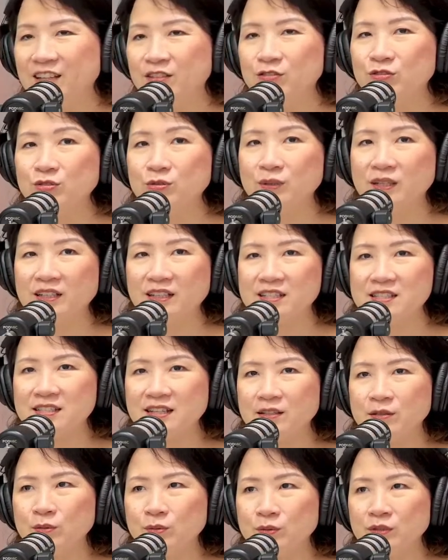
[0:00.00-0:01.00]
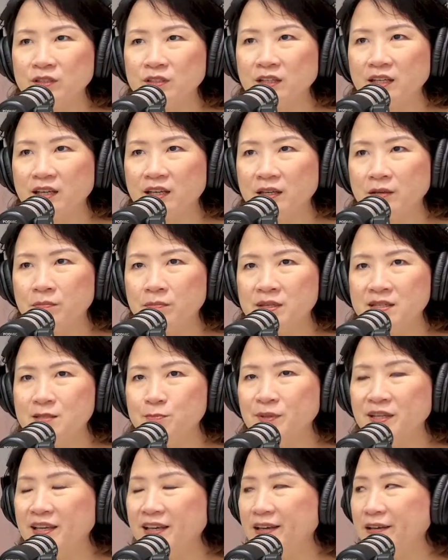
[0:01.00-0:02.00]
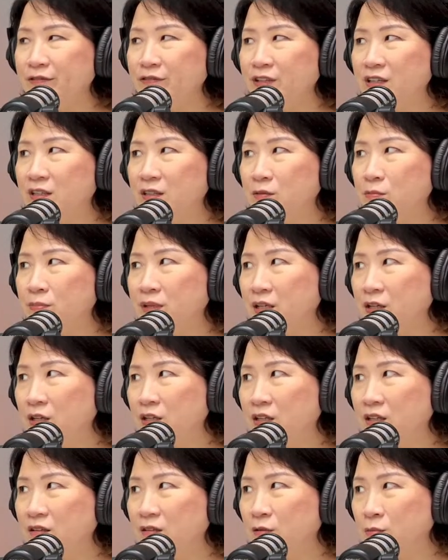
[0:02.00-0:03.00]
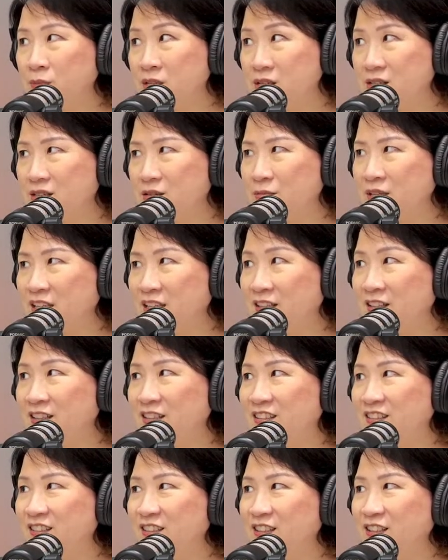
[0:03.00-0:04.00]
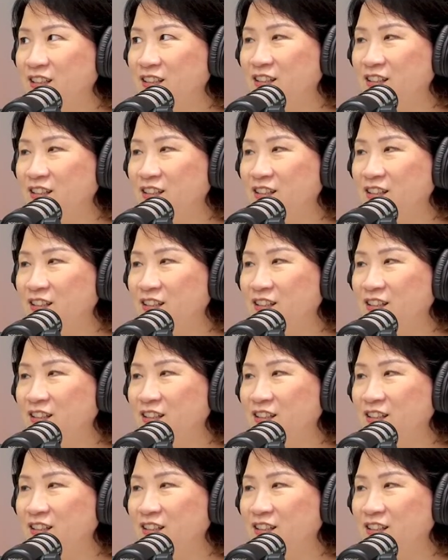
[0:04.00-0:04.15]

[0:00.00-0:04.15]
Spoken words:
And to what extent would a misbehavior or misdemeanor